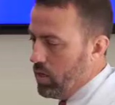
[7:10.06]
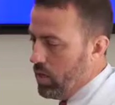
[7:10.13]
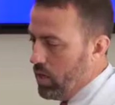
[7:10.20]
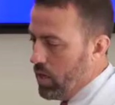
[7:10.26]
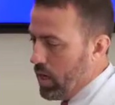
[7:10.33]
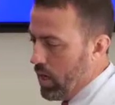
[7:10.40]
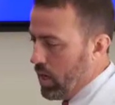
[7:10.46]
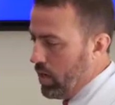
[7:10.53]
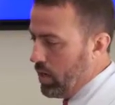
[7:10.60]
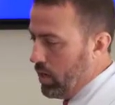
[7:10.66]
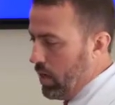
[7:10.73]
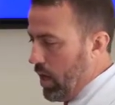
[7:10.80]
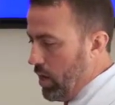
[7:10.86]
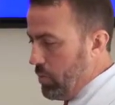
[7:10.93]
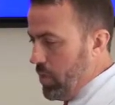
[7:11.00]
A
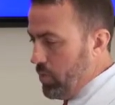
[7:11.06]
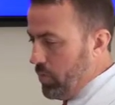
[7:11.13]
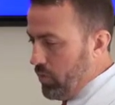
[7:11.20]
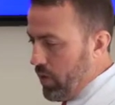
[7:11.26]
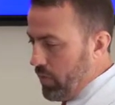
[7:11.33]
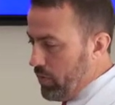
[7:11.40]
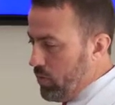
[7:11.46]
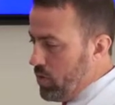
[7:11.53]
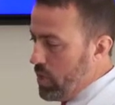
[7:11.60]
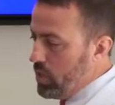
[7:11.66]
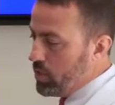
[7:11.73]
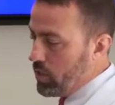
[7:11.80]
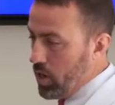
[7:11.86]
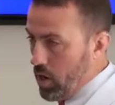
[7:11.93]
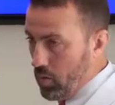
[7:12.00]
lot of people have had their knee
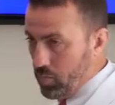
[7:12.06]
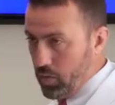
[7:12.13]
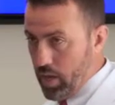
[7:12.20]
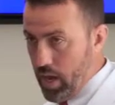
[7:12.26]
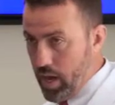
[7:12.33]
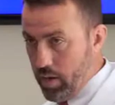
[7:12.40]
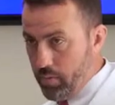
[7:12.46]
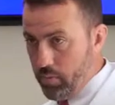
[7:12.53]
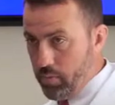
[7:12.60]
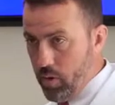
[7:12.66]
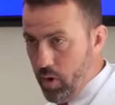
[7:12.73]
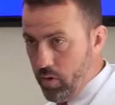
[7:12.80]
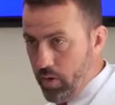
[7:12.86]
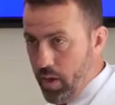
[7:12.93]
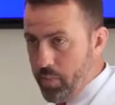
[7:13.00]
scoped and had
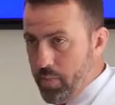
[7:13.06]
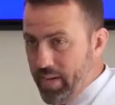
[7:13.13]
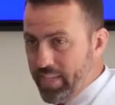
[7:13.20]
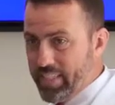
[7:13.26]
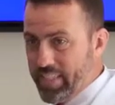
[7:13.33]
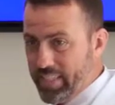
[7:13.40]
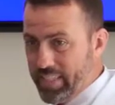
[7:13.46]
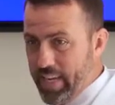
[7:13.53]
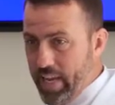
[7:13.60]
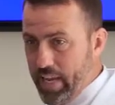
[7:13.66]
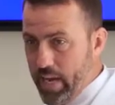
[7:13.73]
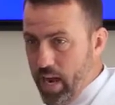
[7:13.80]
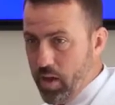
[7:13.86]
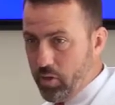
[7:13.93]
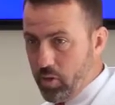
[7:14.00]
part of that meniscus
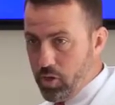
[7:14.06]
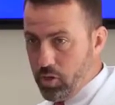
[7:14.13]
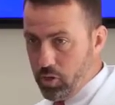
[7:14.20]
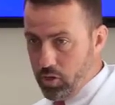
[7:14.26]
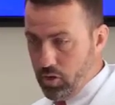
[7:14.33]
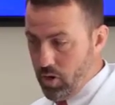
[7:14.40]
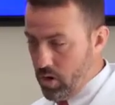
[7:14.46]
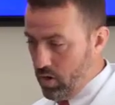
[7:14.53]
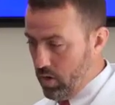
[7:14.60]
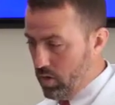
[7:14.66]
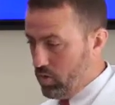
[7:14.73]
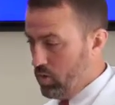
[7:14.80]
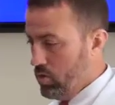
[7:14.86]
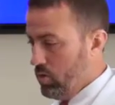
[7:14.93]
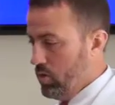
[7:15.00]
taken out, the cushion
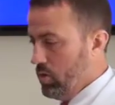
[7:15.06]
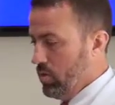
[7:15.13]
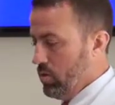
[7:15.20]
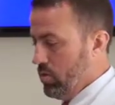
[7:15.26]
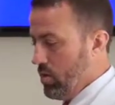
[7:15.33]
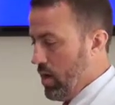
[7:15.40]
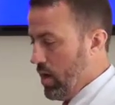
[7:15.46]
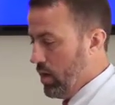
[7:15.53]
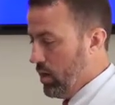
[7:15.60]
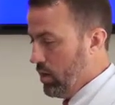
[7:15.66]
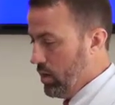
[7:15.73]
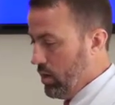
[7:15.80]
cartilage, right?